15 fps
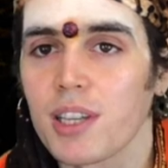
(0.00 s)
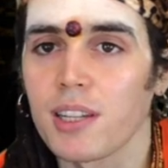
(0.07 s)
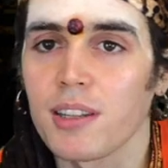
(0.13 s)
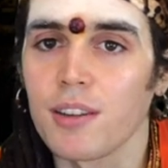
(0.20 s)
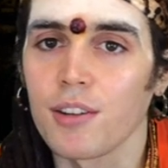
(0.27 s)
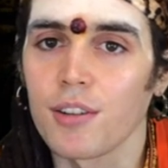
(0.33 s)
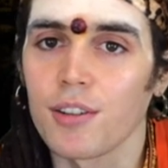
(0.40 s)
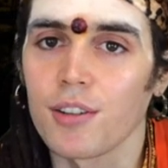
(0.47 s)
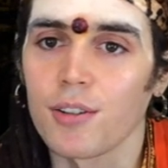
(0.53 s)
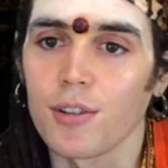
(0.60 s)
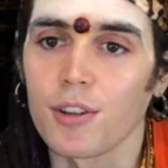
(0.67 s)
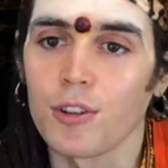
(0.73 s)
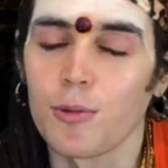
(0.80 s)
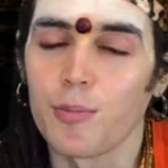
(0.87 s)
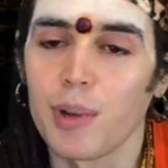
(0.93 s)
and the
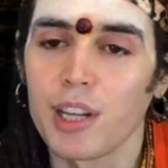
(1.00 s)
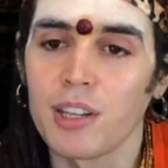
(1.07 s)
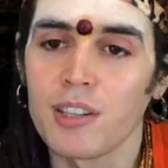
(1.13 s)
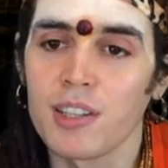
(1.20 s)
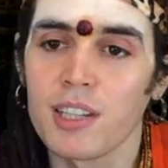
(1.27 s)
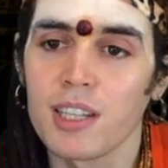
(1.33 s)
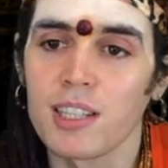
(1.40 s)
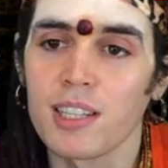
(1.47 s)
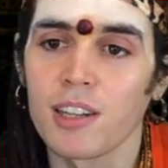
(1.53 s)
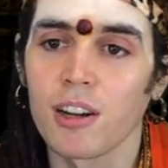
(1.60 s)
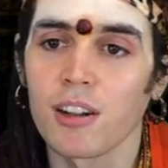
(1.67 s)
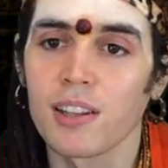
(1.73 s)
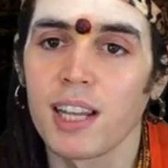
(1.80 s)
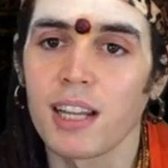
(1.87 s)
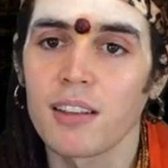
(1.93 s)
penances and
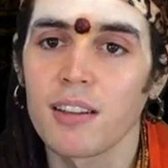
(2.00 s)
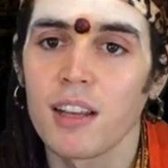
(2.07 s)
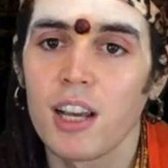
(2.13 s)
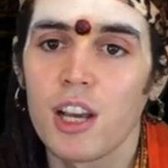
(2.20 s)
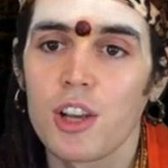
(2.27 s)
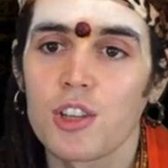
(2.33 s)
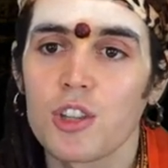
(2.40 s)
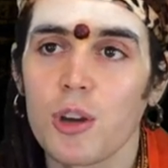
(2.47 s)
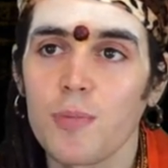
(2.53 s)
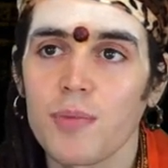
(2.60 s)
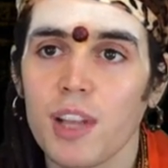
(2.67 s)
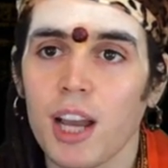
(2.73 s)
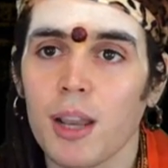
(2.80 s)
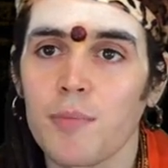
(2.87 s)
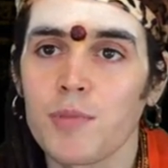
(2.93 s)
all that,
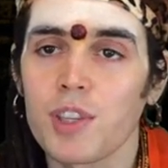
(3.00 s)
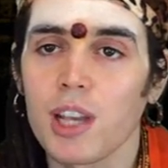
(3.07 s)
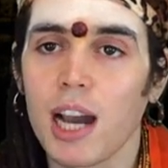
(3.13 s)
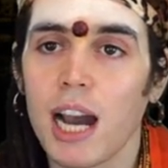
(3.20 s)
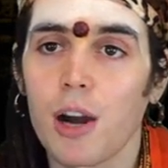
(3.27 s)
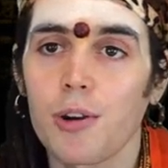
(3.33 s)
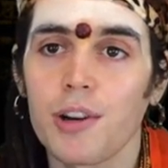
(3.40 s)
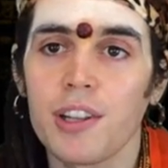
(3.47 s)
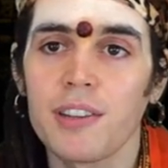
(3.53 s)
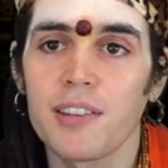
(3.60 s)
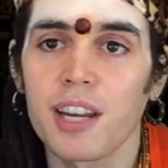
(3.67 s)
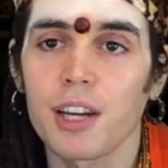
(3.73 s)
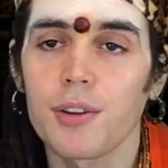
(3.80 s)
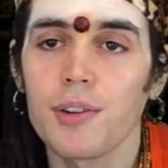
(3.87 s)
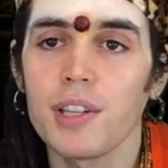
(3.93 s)
sometimes our
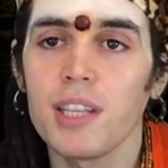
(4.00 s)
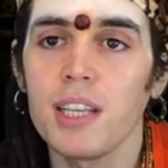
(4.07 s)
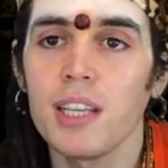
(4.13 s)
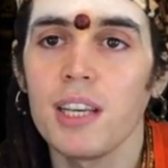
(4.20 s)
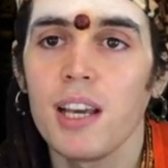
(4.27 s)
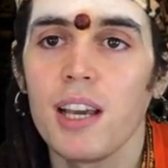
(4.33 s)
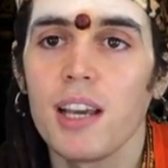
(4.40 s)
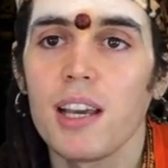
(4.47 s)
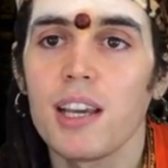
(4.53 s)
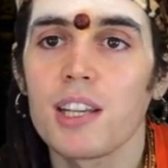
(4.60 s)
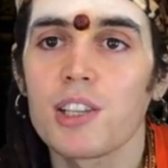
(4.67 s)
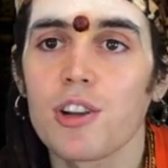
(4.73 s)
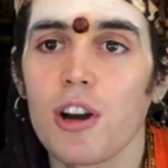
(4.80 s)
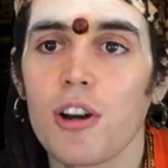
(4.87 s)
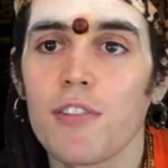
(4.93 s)
integrity
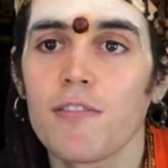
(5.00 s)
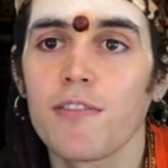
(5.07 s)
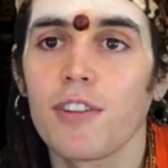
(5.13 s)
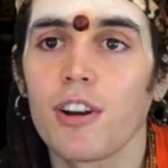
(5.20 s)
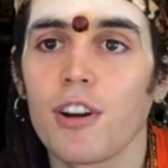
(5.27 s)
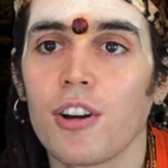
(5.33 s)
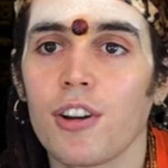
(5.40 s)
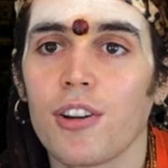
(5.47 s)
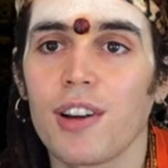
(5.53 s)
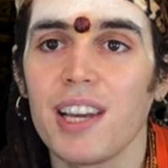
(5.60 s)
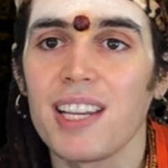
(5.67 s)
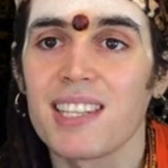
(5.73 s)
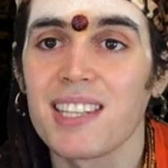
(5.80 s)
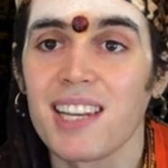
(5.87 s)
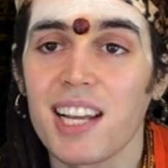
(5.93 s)
is
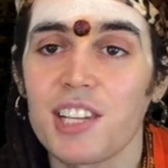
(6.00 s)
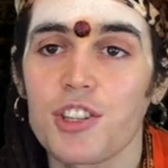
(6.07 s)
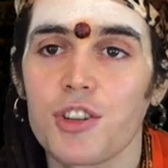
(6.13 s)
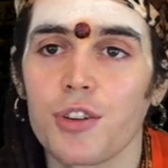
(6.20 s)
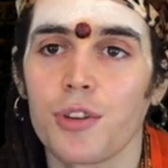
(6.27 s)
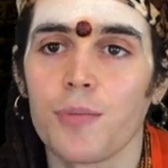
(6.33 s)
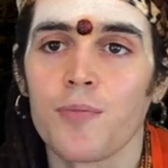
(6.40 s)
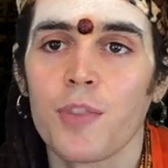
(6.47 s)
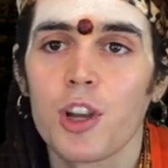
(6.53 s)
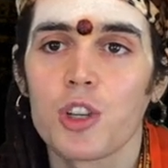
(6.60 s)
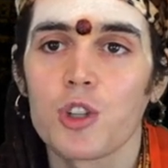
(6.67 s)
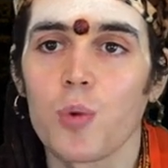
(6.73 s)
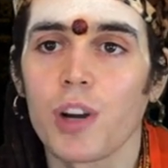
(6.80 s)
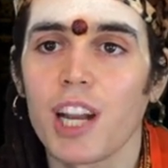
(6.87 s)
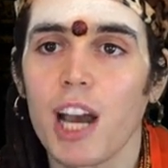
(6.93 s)
lesser.
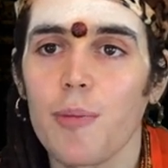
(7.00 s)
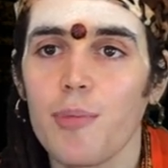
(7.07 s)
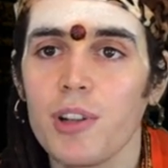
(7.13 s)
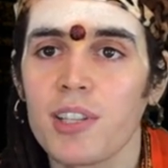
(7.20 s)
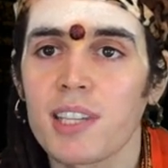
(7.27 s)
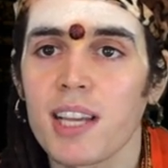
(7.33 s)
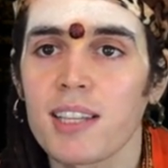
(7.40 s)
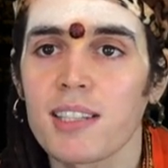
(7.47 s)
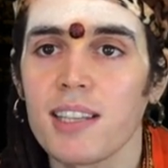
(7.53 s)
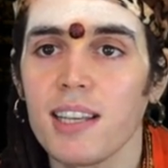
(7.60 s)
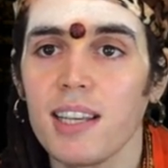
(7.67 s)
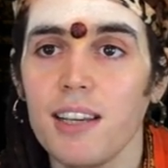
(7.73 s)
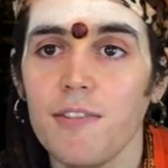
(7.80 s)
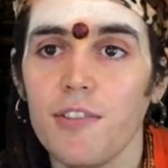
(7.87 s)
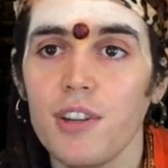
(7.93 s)
So what happens is
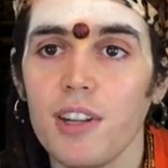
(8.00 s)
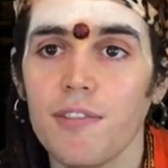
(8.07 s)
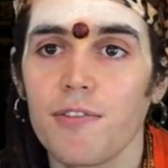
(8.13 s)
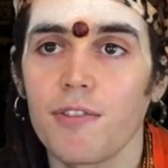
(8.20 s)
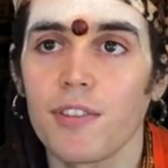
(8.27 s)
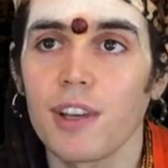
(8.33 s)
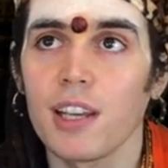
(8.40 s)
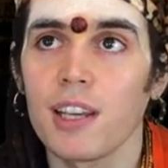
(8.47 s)
even if